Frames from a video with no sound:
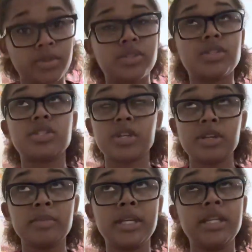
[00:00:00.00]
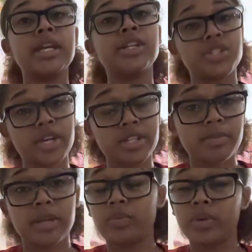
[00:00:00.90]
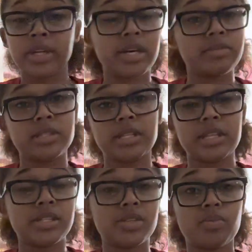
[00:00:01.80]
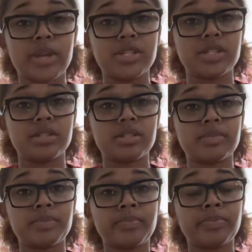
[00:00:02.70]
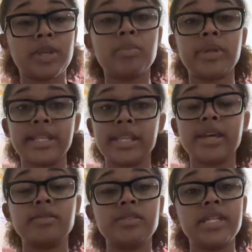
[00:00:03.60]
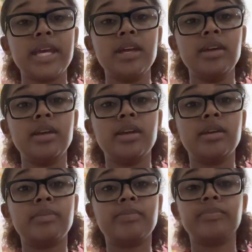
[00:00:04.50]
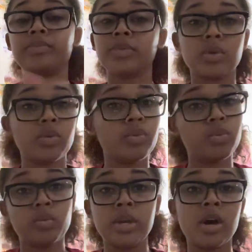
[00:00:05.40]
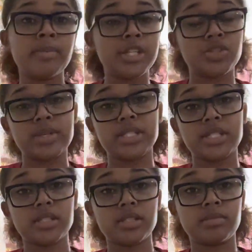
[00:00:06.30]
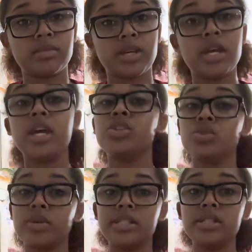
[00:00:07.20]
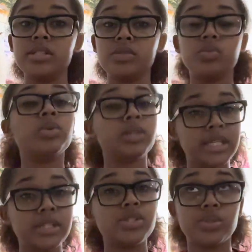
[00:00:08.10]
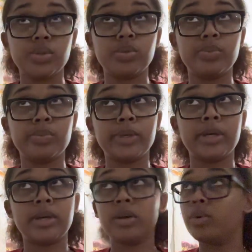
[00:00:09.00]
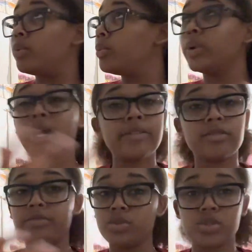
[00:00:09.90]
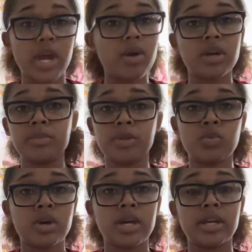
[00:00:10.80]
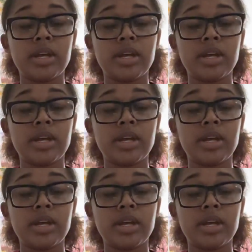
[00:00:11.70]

discernment, and judgment when it comes to these situations. But at the end of the day, we all make choices, and choices will lead to whatever future outcome you want.